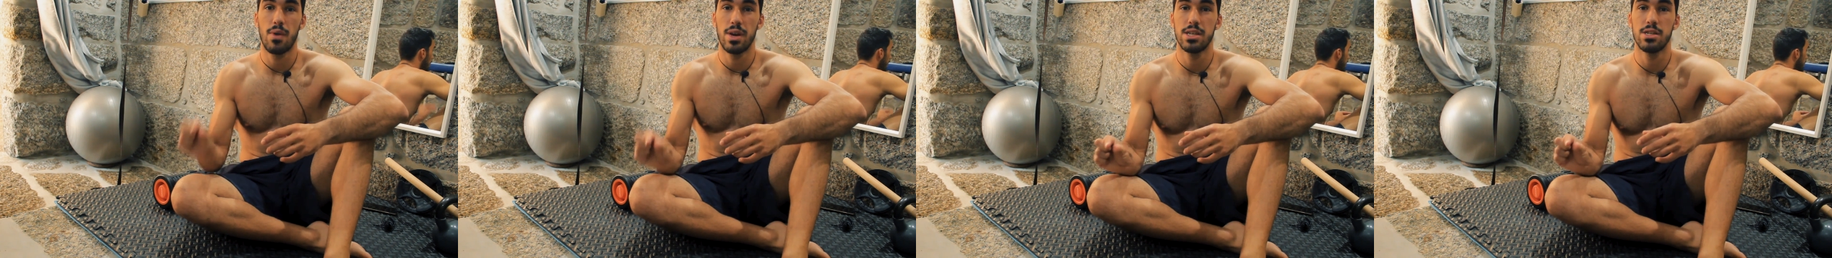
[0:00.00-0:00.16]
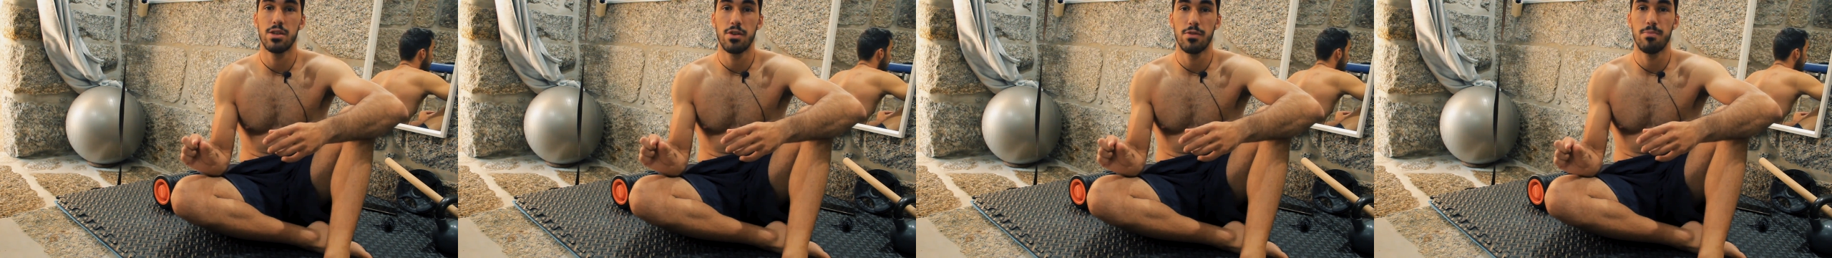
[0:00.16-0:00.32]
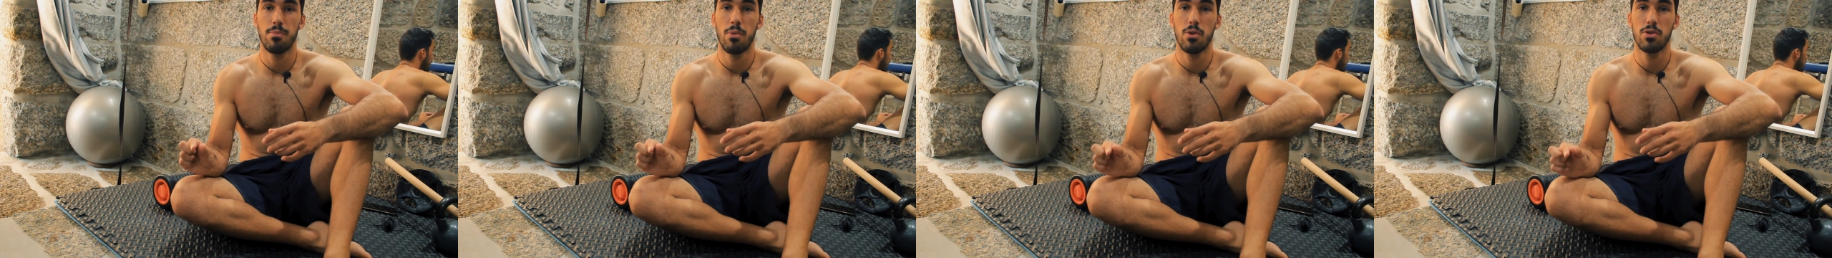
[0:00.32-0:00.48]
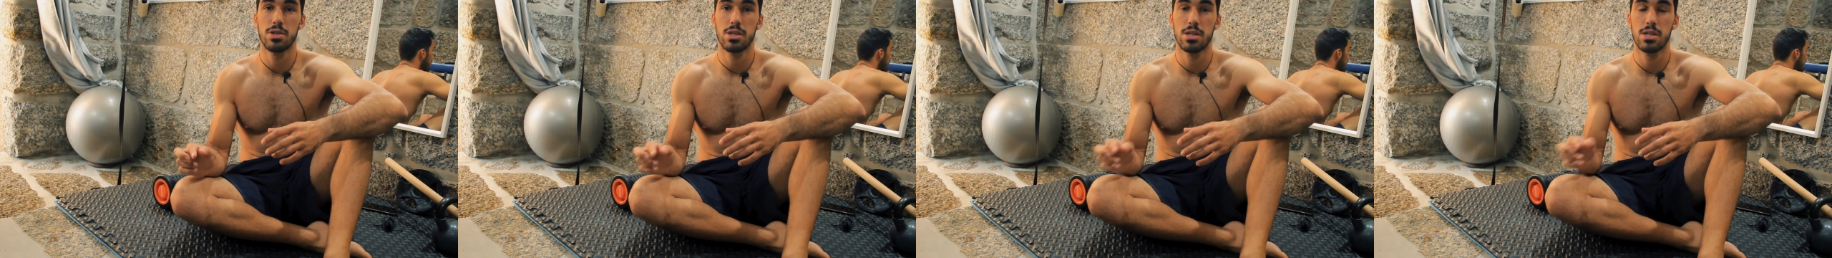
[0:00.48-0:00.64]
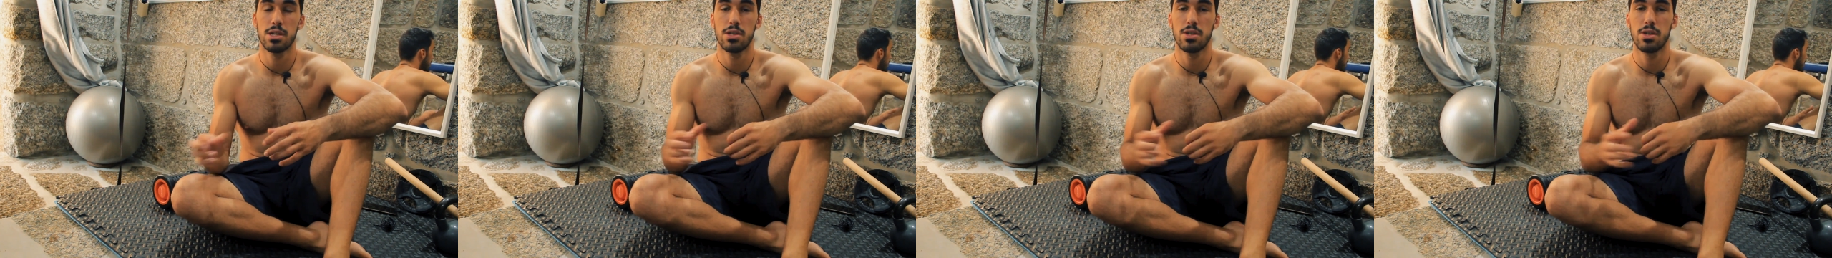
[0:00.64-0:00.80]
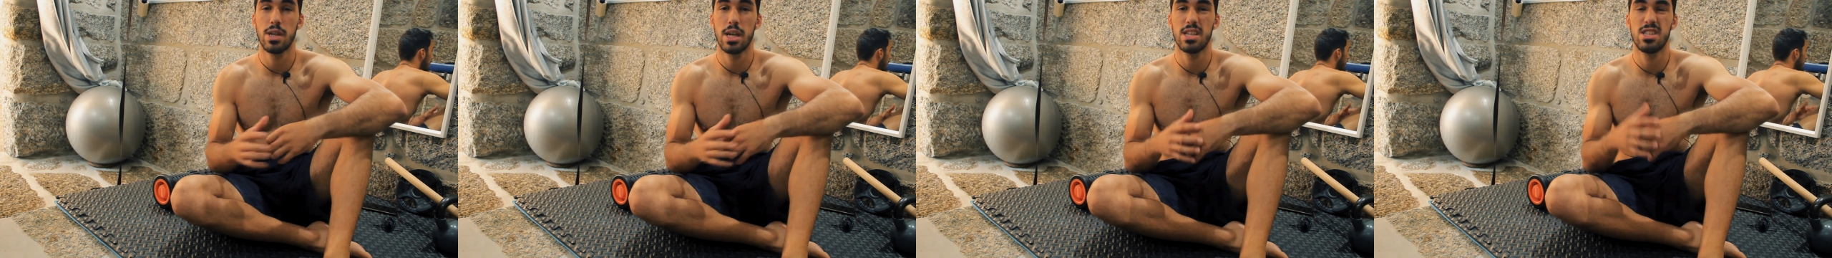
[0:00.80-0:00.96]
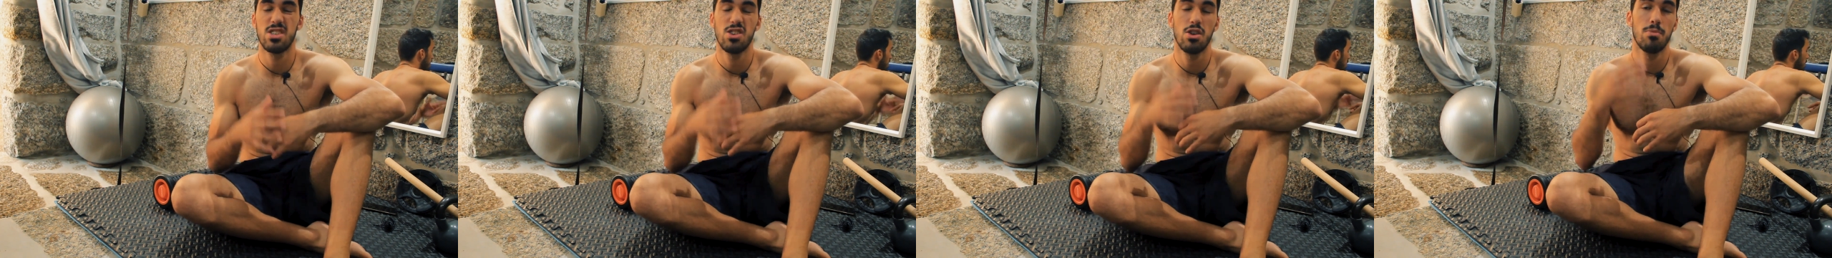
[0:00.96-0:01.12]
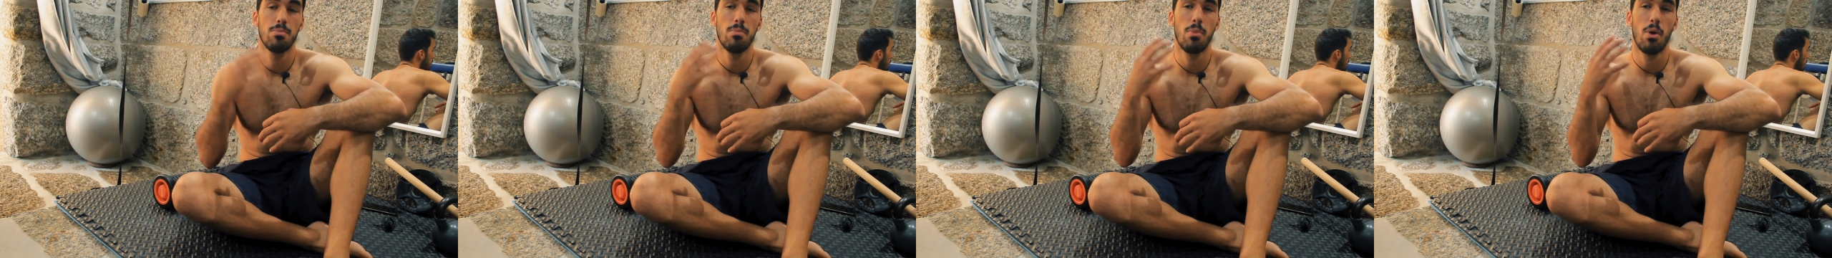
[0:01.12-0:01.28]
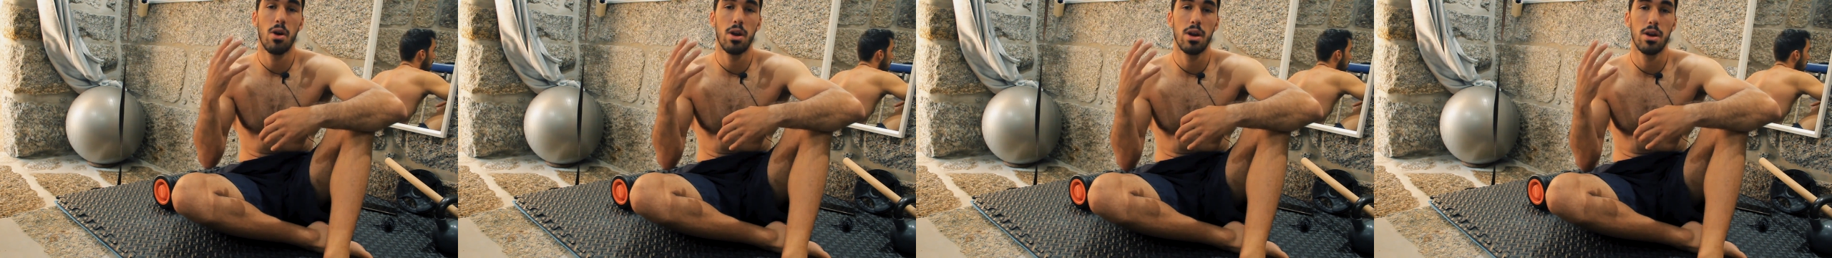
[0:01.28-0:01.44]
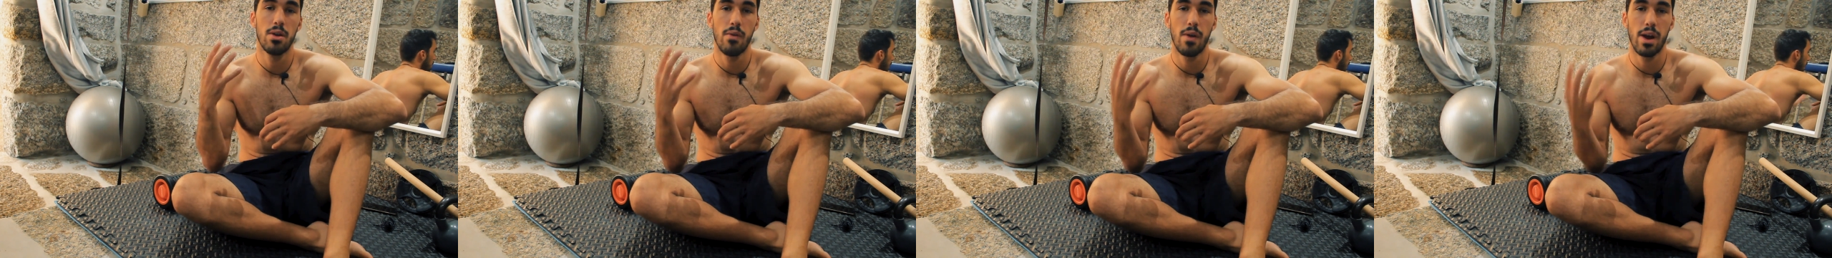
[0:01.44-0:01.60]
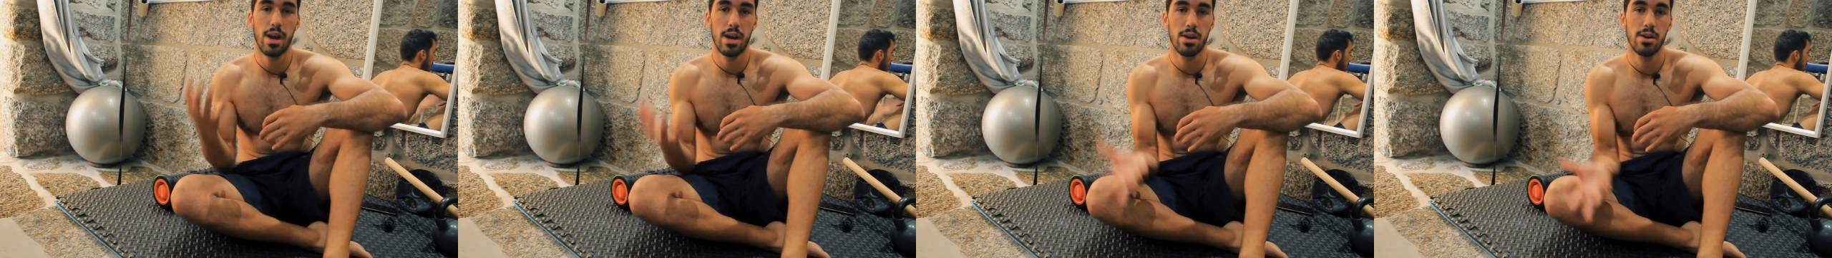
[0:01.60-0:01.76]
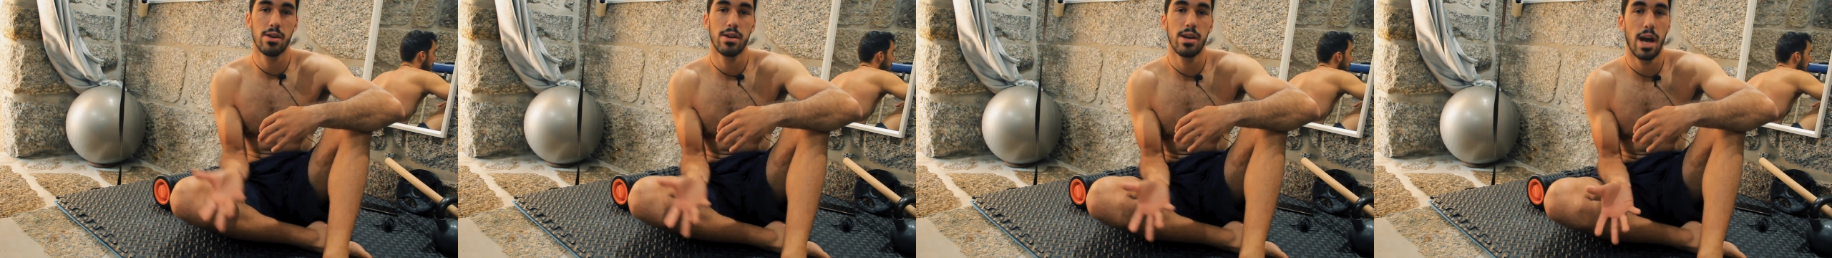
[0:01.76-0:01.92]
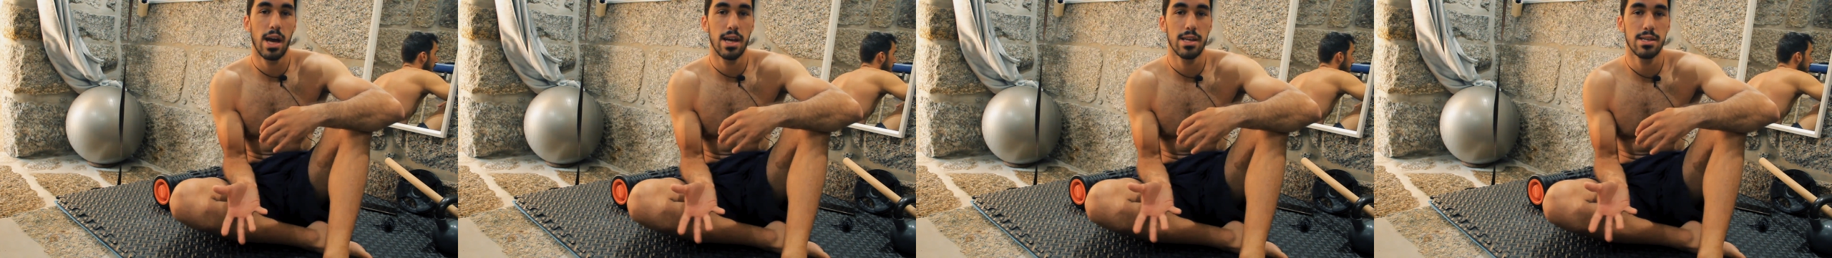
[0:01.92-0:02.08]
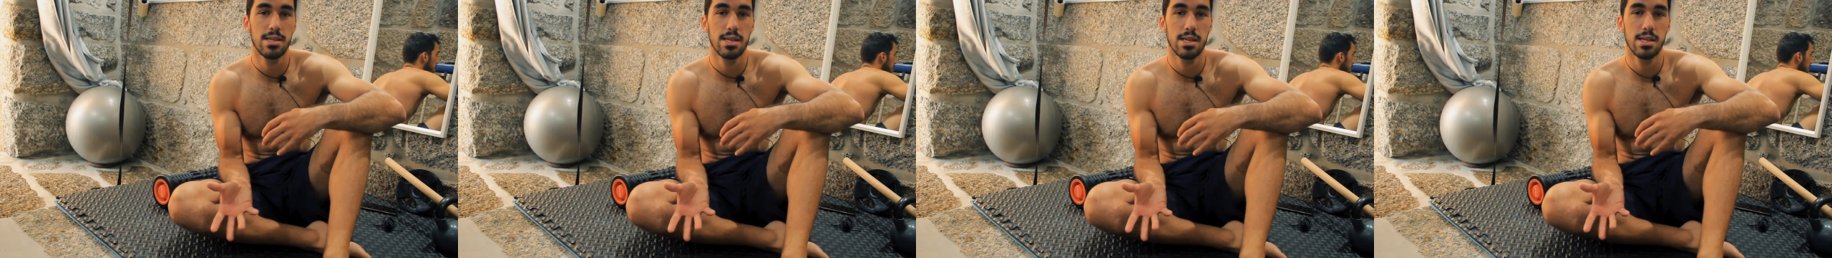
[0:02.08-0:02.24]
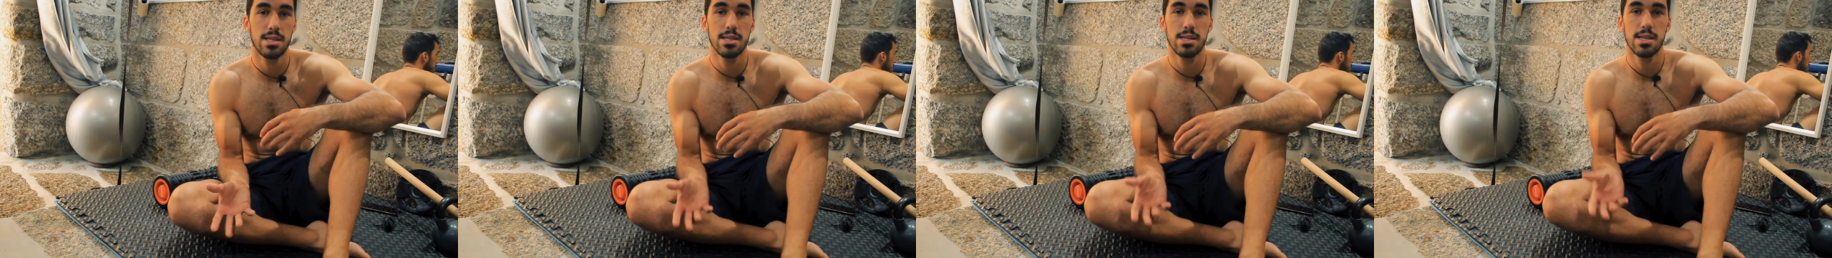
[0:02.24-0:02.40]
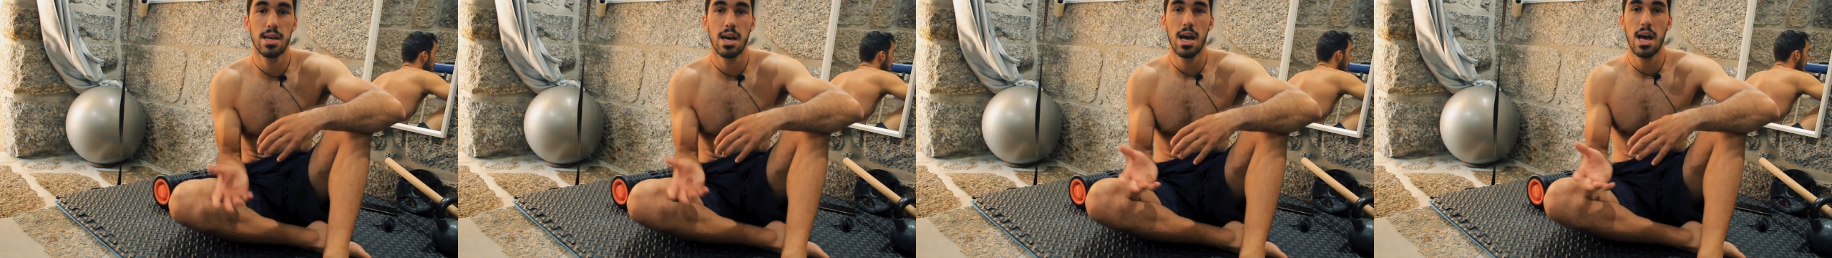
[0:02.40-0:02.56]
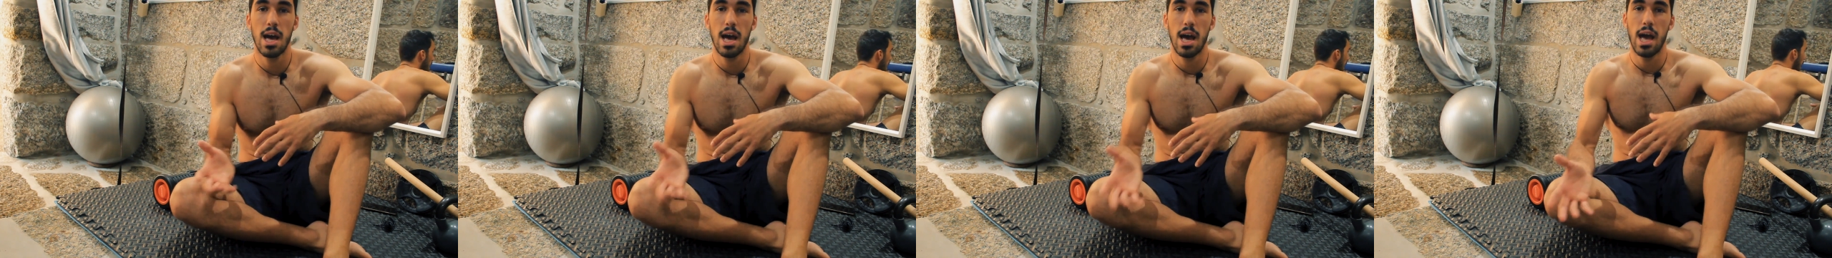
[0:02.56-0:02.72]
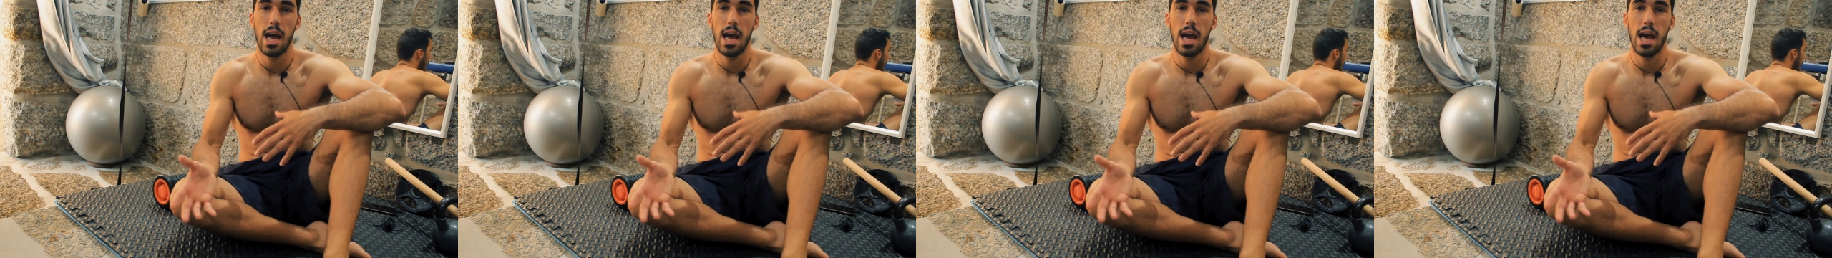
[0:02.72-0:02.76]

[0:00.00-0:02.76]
range of motion so that your body recognizes it